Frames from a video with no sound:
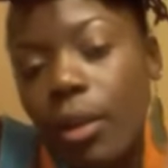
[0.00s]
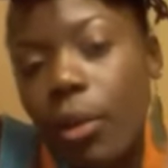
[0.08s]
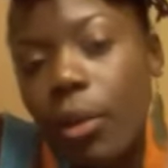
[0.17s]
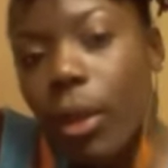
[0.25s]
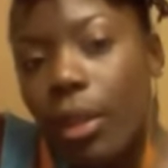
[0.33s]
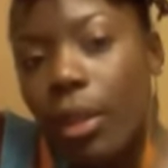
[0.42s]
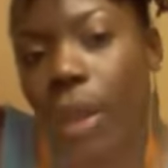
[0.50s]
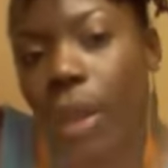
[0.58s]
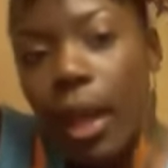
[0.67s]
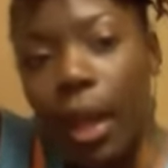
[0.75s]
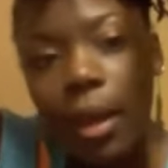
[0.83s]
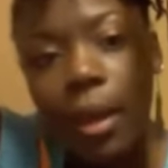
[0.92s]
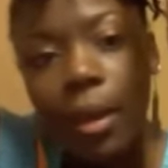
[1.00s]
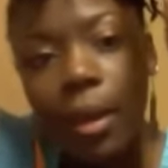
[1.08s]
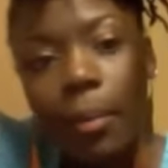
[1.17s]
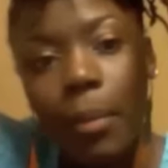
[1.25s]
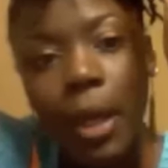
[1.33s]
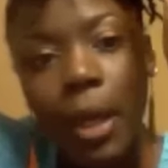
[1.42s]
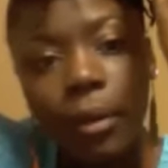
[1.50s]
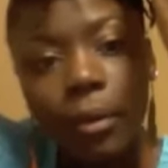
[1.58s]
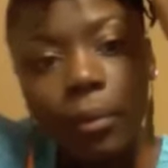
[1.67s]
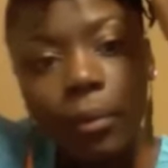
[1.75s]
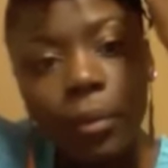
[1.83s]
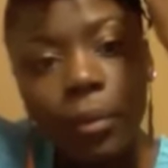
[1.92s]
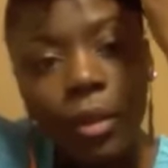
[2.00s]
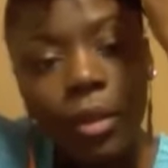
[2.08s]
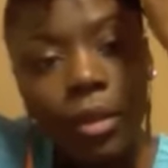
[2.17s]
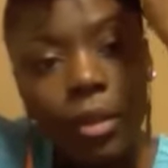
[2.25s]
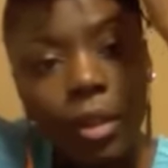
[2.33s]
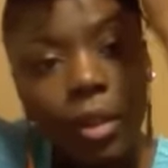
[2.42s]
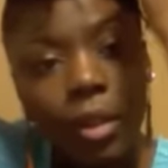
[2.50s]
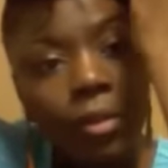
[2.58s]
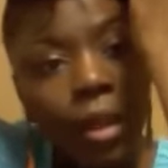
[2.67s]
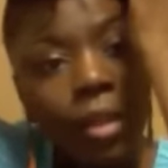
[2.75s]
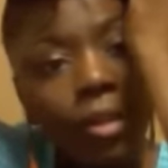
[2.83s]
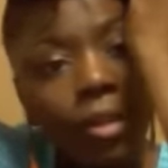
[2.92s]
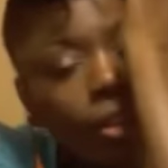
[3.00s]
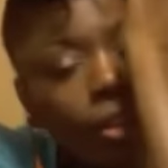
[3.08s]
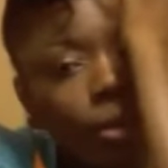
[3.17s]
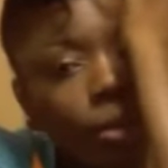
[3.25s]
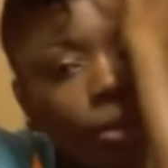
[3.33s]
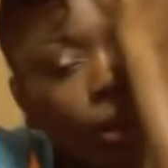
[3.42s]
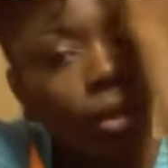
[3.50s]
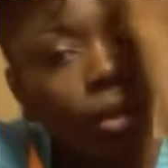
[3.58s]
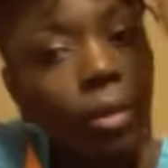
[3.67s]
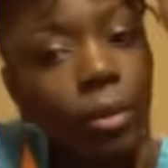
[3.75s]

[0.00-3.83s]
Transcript: with a pin so I'll fasten this one